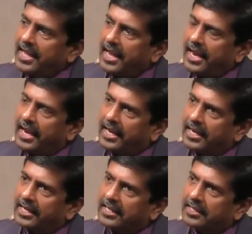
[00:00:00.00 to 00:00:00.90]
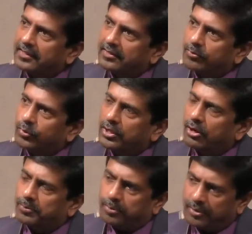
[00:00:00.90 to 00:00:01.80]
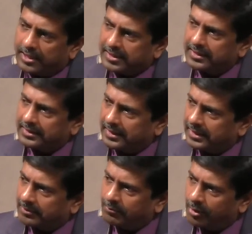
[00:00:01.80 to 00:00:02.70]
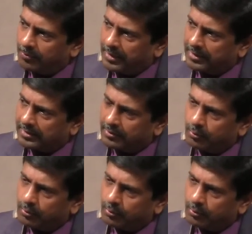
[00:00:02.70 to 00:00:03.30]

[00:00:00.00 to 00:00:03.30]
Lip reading: And we are present at a moment yes.